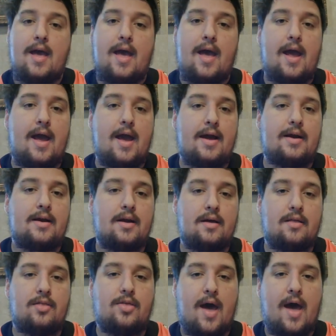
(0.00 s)
and
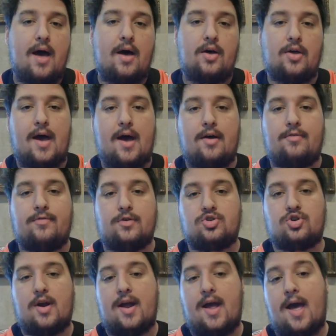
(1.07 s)
that allowed for
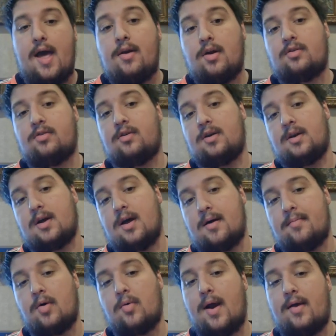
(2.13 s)
Trey Hendrickson to
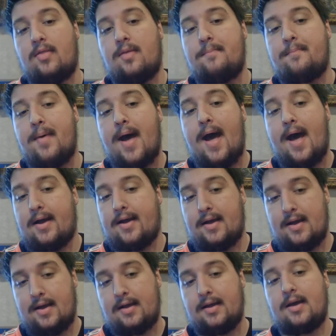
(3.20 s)
come around the back
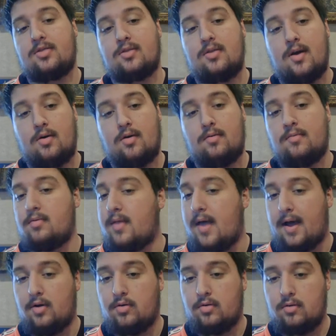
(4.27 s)
and get
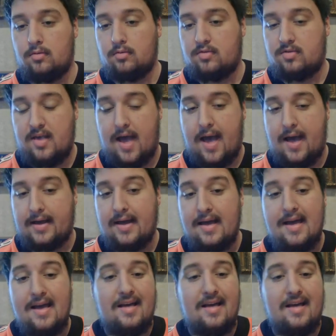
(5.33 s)
that sack